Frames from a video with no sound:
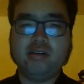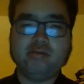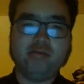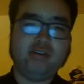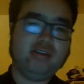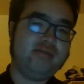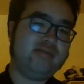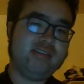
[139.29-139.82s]

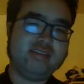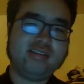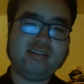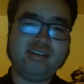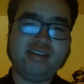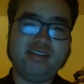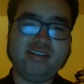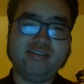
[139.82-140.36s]
We will
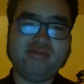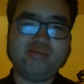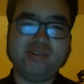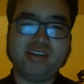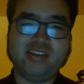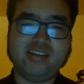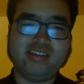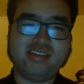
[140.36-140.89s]
see if
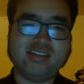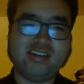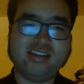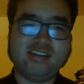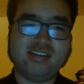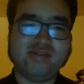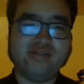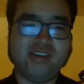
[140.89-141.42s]
Britain
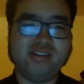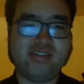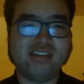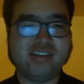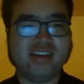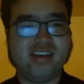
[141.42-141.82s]
decides to focus